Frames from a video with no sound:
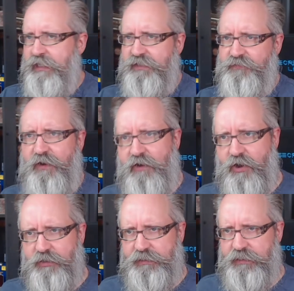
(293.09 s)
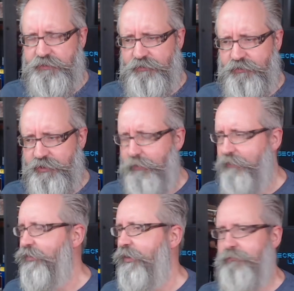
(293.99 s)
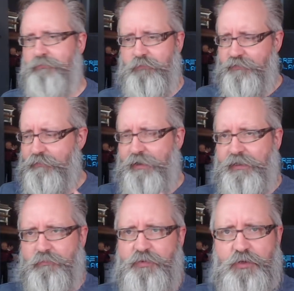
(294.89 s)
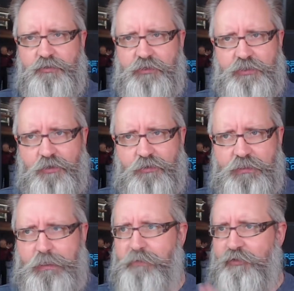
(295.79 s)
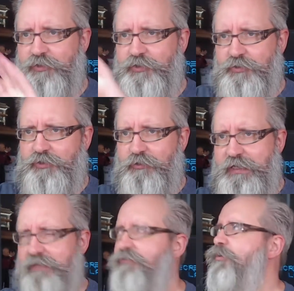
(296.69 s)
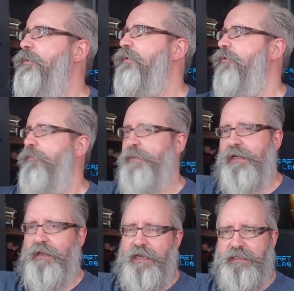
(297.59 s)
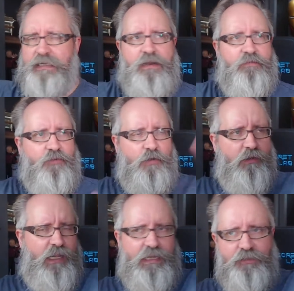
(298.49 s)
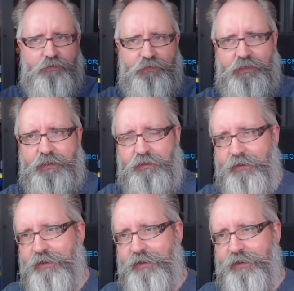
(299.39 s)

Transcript: It's very hot in the studio. I've got, obviously my computer is on all the time, I've got two screens in front of me, I've got a big light here, I've got a light over there.